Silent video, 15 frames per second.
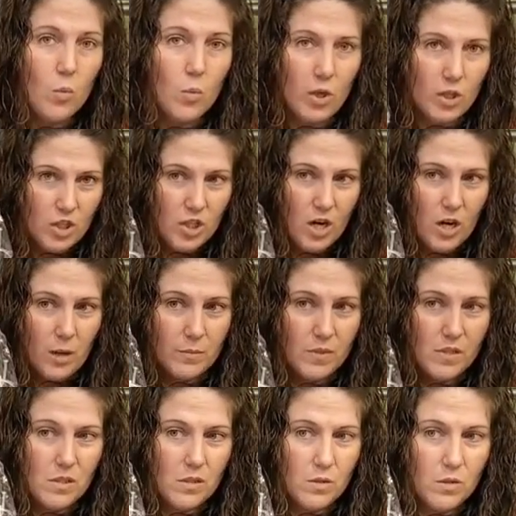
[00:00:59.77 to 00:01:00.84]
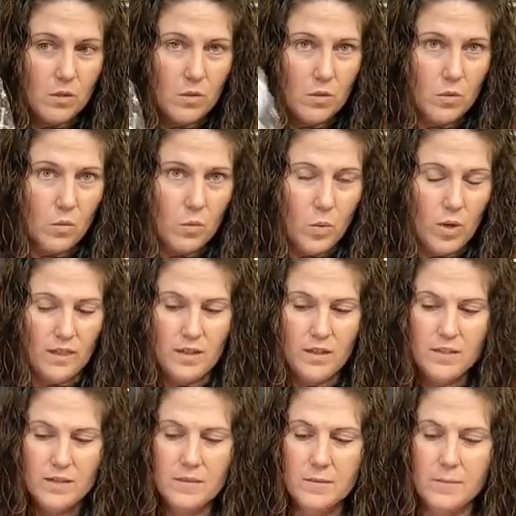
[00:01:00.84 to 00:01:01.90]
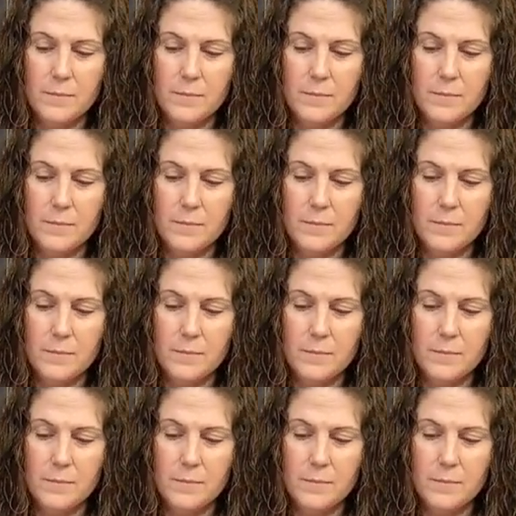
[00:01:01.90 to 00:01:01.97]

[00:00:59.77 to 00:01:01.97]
which comes with it.